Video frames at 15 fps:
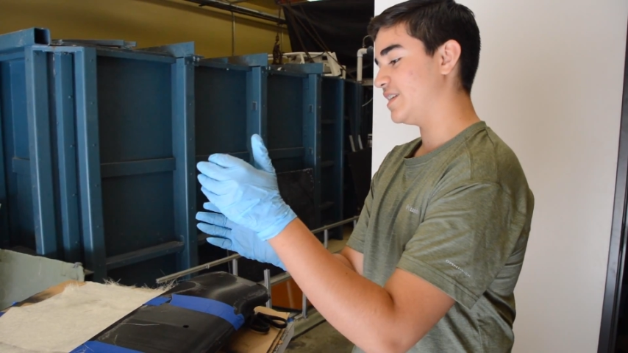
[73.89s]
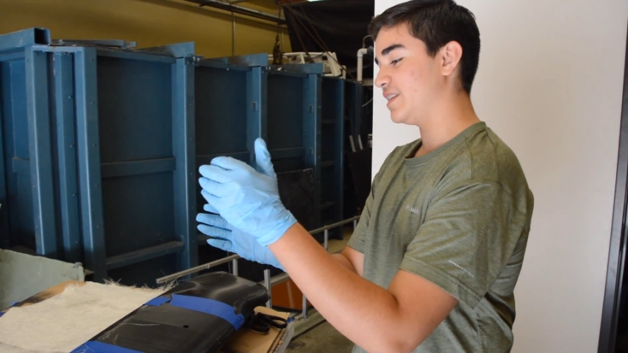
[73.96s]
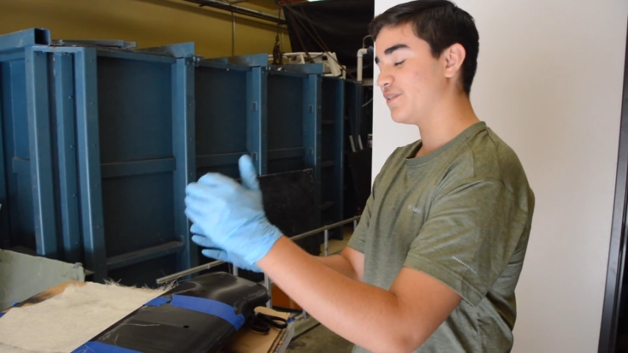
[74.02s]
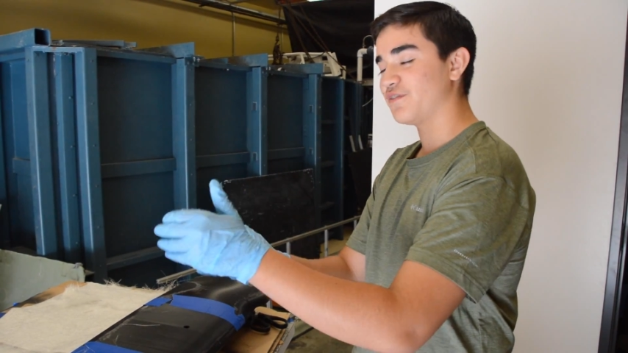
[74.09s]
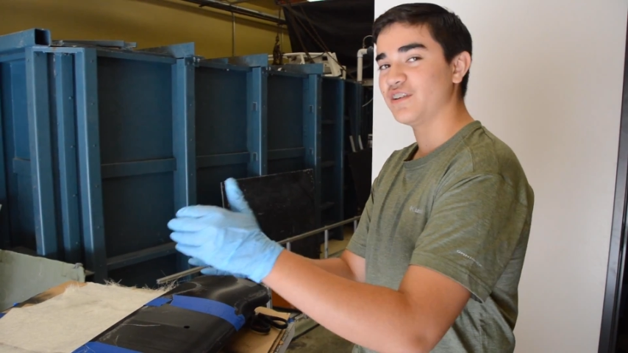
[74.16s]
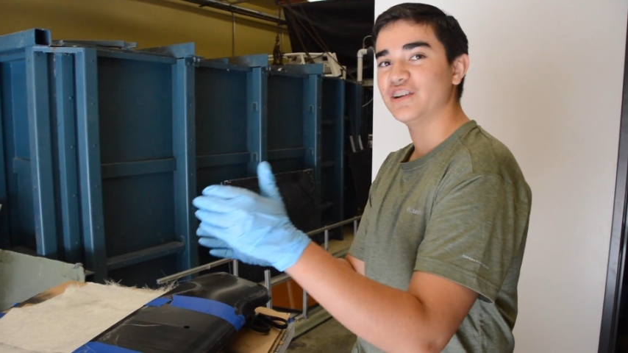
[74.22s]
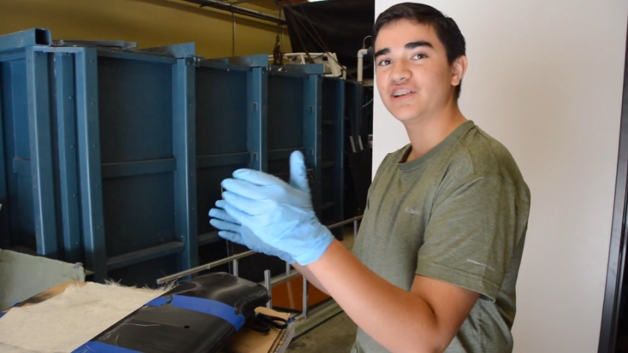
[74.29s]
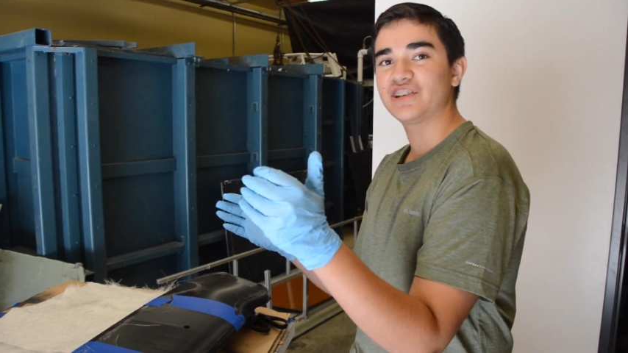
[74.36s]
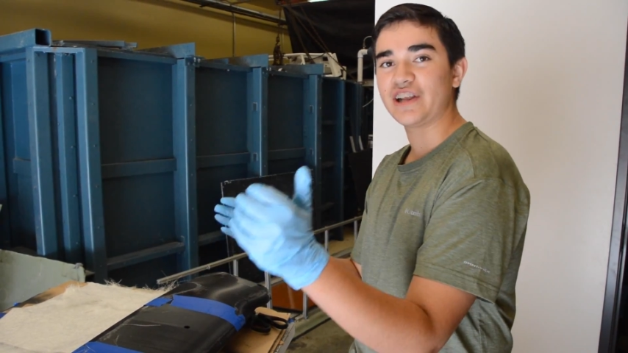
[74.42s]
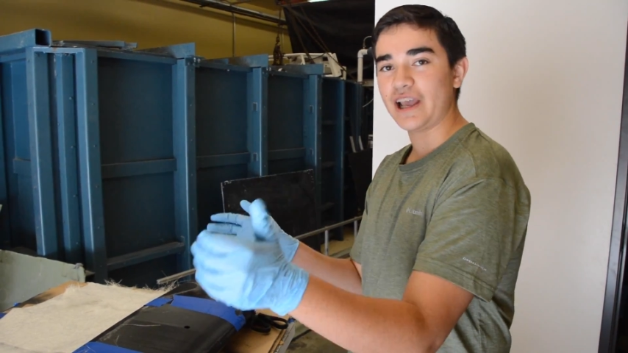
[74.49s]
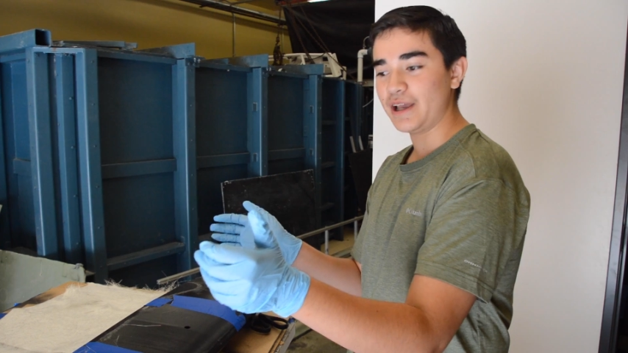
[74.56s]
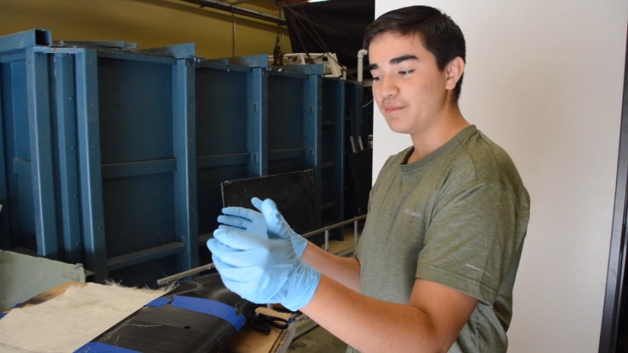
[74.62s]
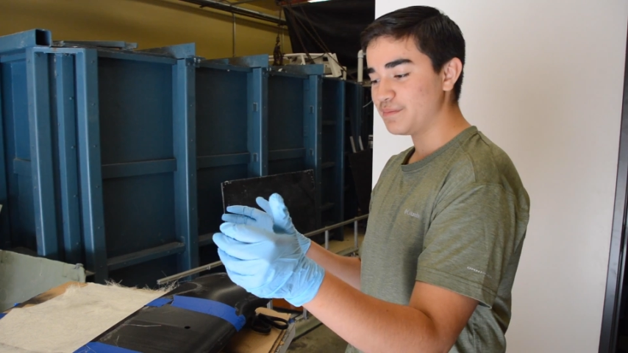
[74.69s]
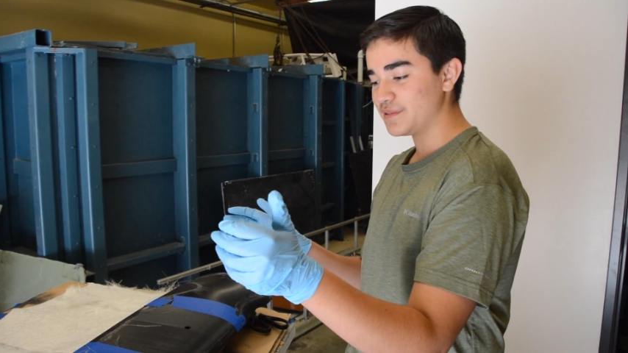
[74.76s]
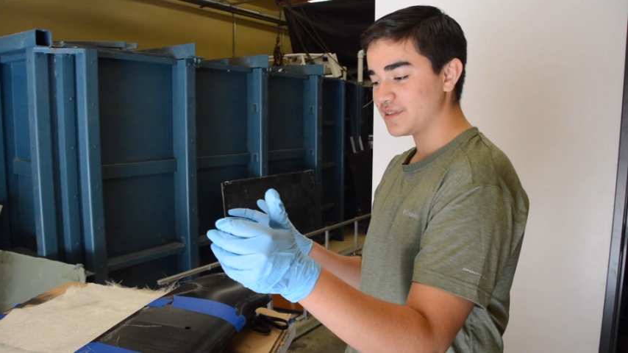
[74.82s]
different
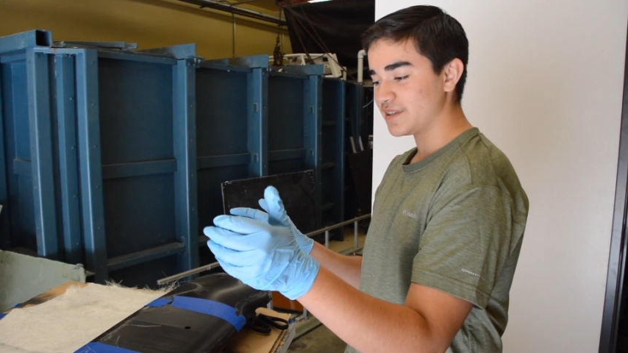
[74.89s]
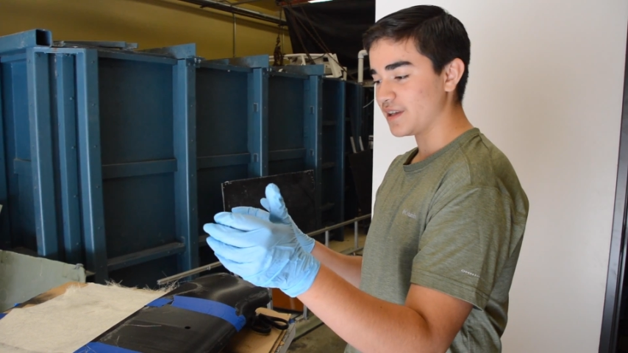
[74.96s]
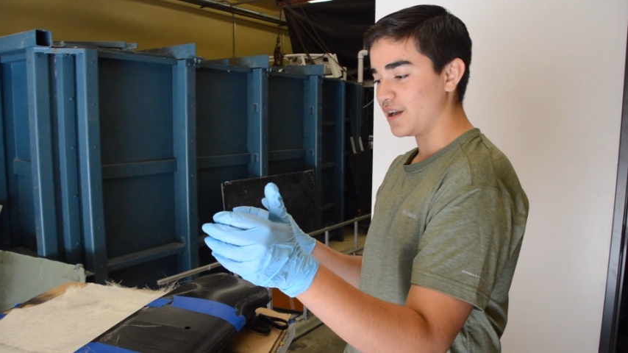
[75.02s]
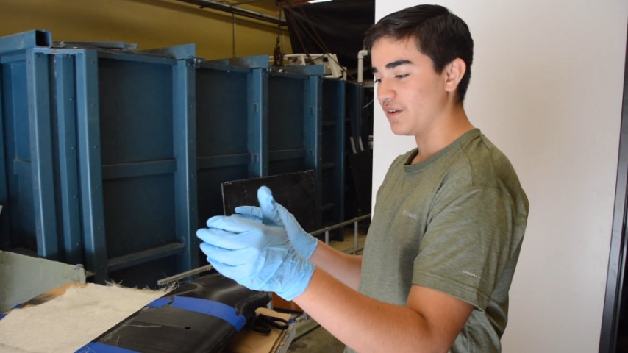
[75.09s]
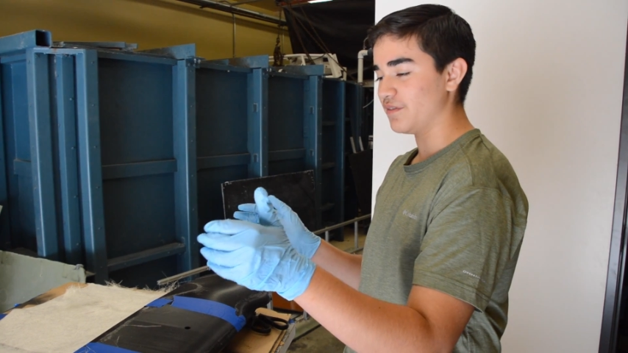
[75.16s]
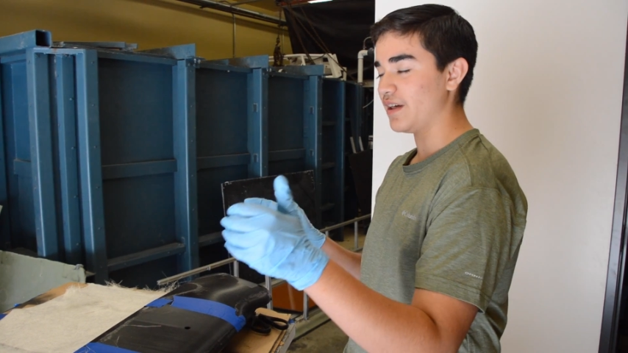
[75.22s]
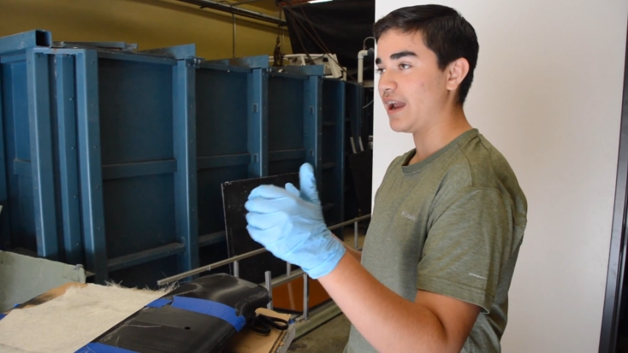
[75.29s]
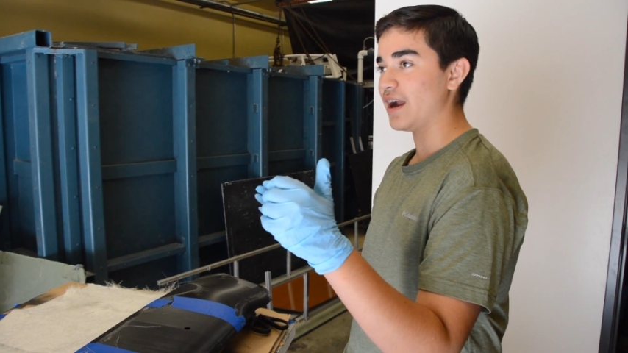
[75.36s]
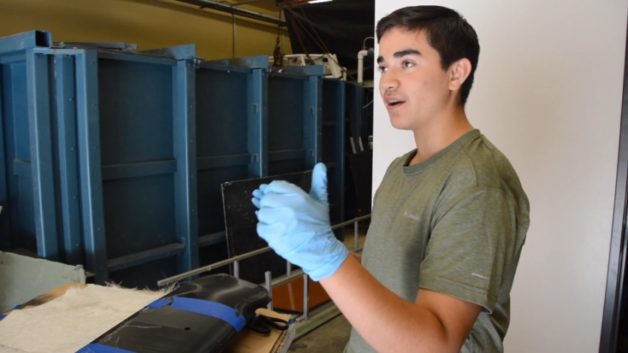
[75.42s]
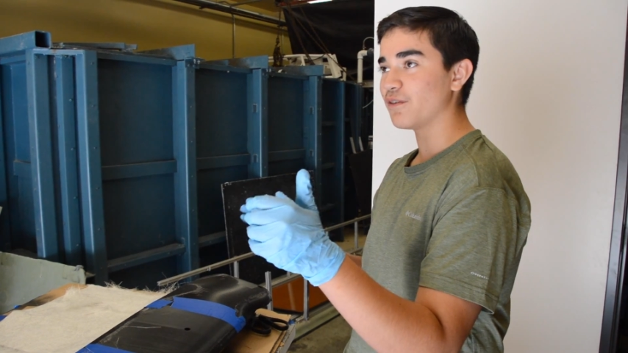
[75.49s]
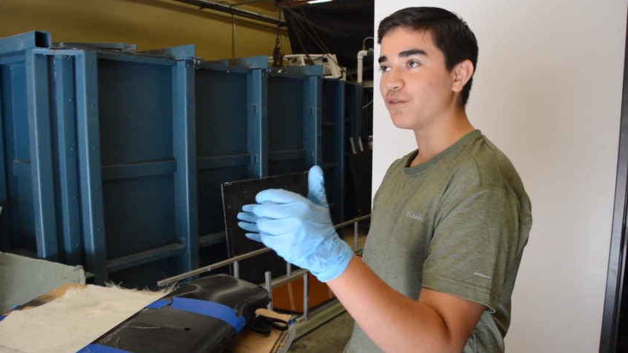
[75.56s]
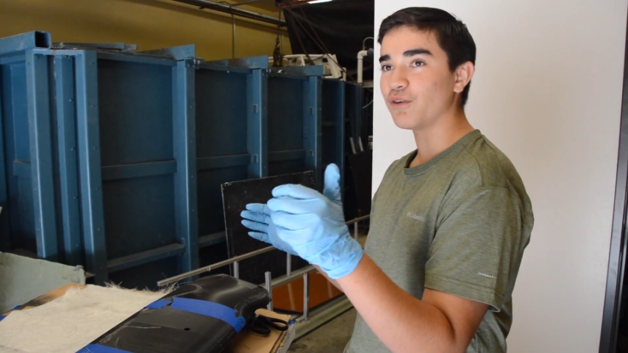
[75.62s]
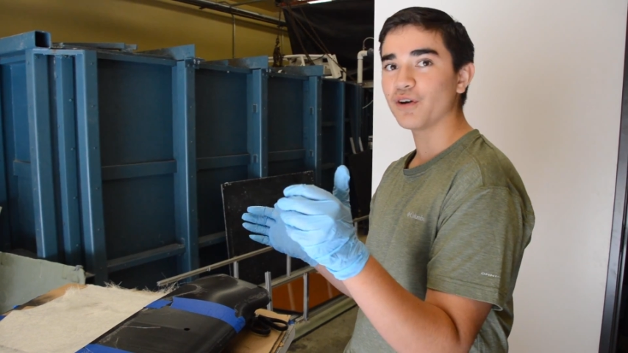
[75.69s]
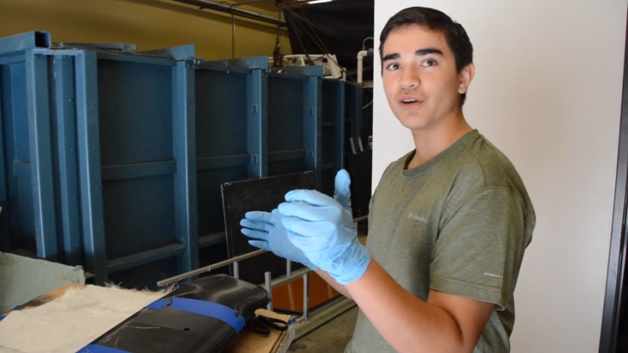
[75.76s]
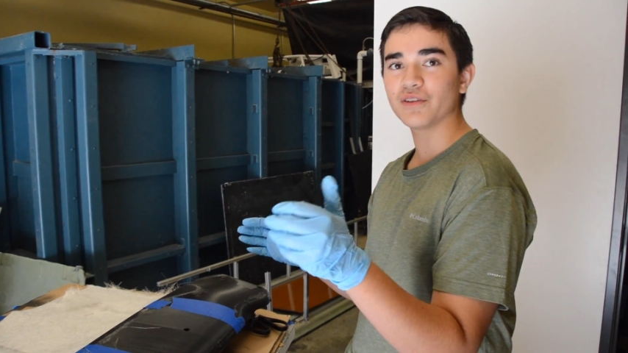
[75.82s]
shapes of the
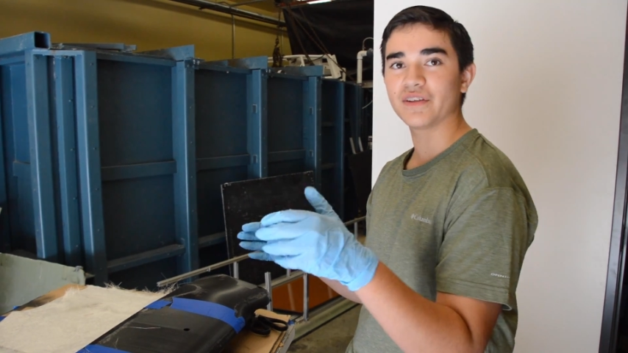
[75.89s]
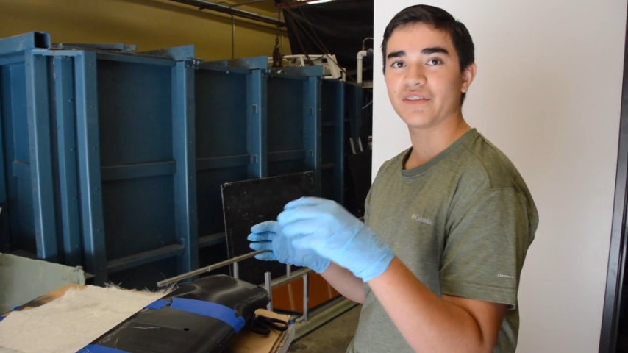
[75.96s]
airfoil,